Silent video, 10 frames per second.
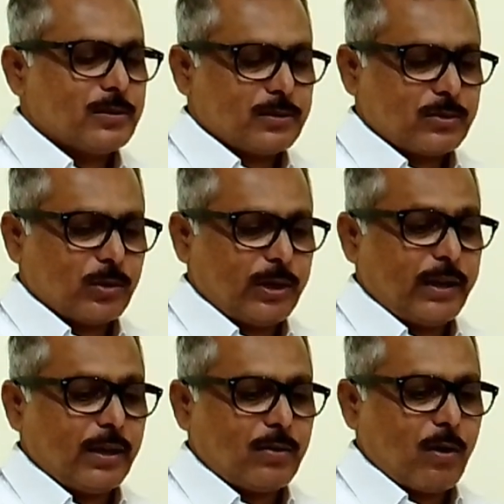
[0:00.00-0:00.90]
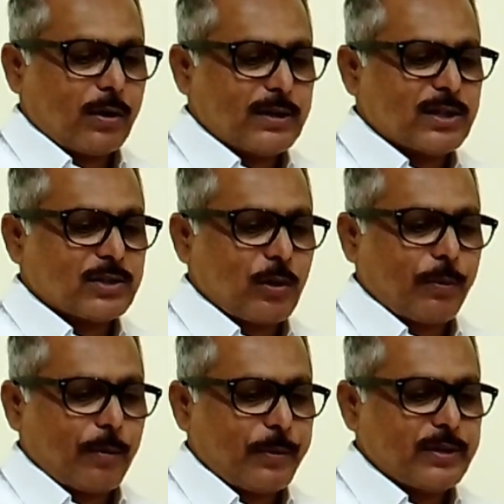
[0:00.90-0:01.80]
So taking cognizance of
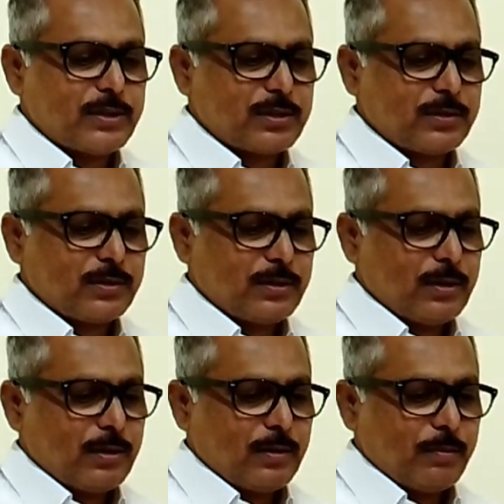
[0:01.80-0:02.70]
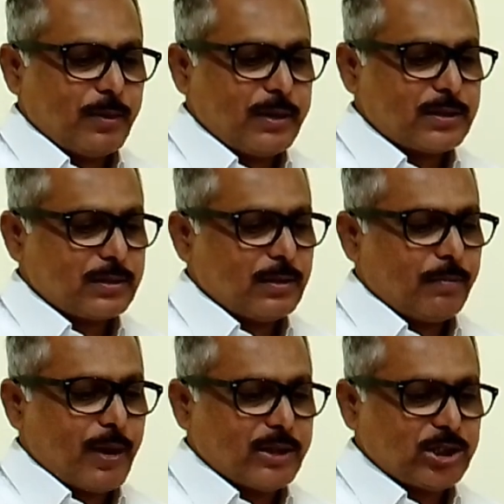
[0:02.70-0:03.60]
offence means
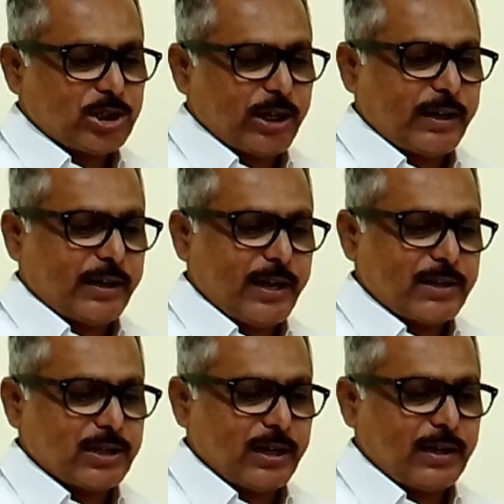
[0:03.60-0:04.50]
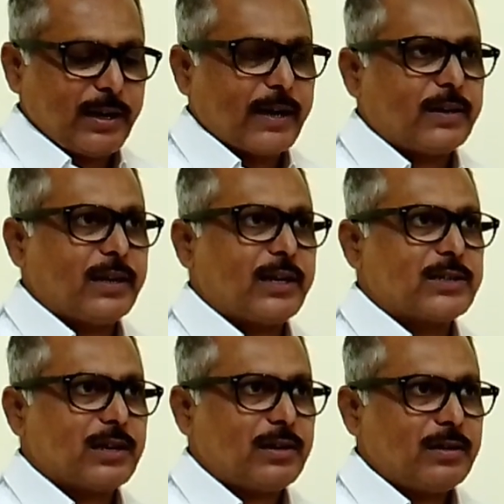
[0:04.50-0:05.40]
magistrate thinks it that there is
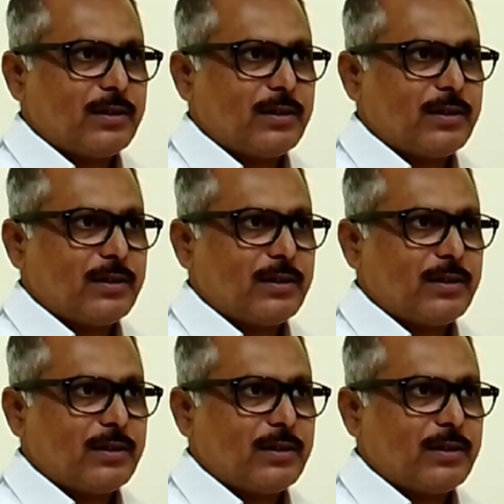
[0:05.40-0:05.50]
a